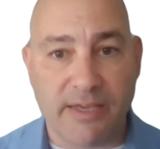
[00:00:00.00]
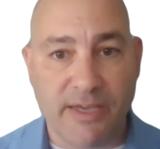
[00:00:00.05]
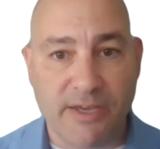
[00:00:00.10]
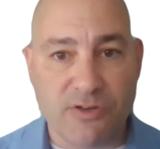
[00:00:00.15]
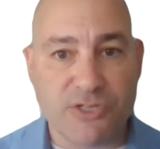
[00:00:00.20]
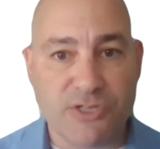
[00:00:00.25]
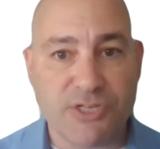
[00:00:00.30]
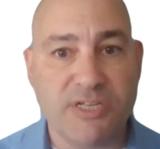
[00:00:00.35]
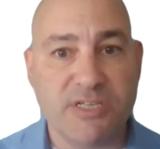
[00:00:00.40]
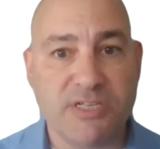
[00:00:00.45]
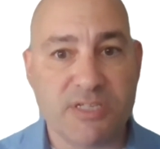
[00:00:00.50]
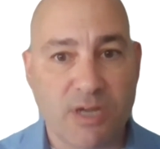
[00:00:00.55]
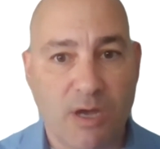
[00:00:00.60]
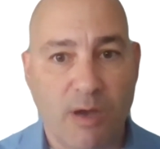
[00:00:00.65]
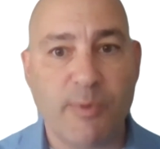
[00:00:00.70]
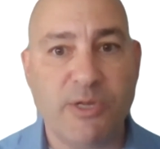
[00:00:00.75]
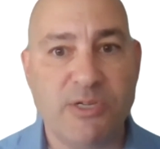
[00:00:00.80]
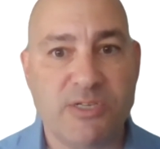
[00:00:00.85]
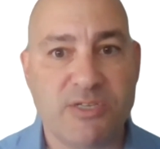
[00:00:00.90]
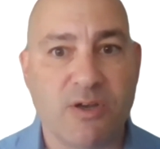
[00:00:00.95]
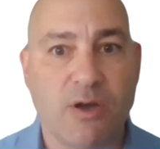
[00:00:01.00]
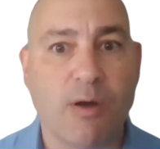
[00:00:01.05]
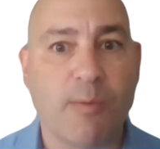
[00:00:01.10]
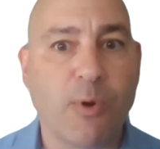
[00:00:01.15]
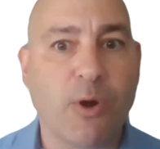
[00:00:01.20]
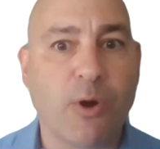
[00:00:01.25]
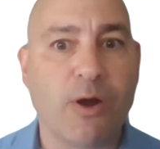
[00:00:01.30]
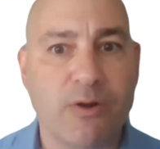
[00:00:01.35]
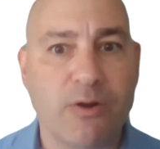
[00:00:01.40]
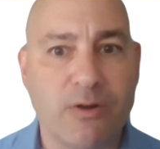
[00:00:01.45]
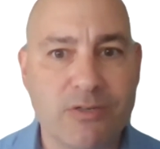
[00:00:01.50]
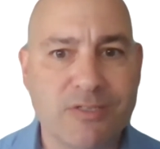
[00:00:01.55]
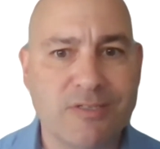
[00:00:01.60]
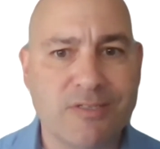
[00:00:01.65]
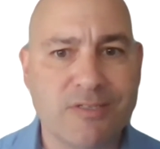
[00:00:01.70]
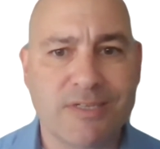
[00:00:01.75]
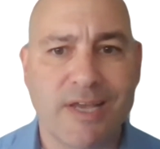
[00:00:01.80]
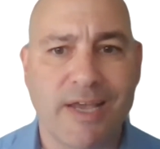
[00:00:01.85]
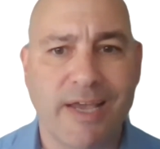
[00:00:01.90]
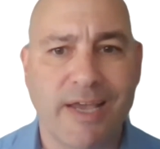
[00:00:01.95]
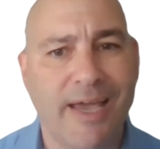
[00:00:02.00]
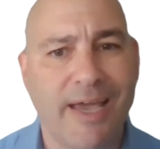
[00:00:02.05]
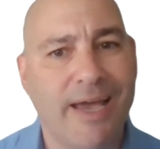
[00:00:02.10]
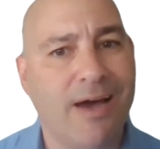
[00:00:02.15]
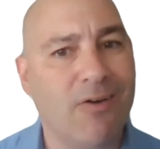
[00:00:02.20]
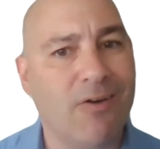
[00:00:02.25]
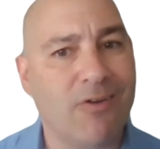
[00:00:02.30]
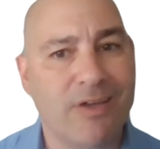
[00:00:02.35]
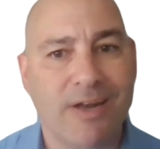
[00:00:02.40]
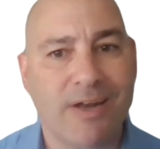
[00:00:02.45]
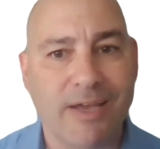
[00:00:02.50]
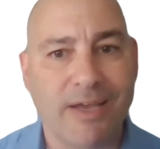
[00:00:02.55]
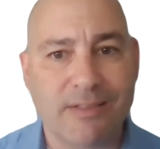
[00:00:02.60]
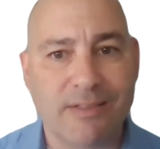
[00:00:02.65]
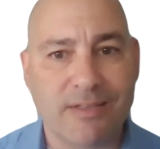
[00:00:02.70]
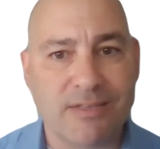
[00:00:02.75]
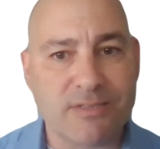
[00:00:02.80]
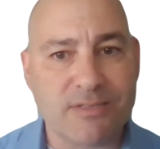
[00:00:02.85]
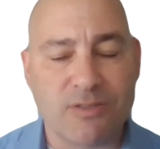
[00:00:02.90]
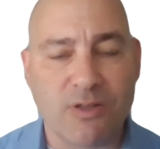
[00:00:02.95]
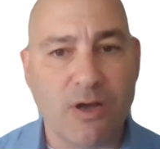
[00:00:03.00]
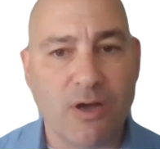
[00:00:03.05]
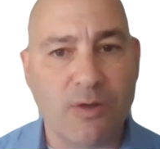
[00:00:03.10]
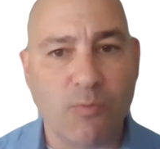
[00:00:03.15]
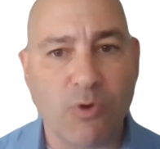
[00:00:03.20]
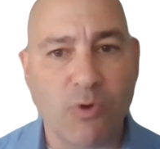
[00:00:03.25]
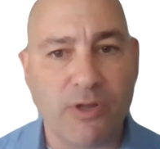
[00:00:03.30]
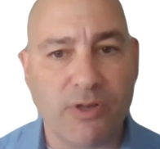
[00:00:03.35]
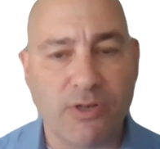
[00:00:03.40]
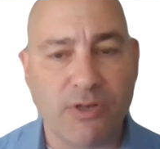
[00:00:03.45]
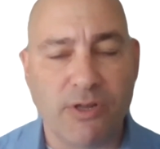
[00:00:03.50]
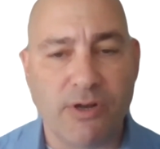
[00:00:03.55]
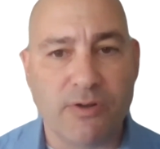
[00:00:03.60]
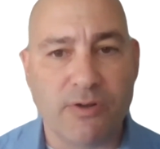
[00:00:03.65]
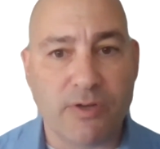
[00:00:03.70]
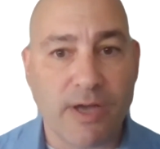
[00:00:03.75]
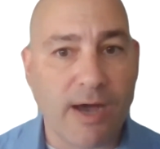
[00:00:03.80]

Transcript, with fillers: He or she is coming to our partners and saying, "Hey, how can I get this done? What you know?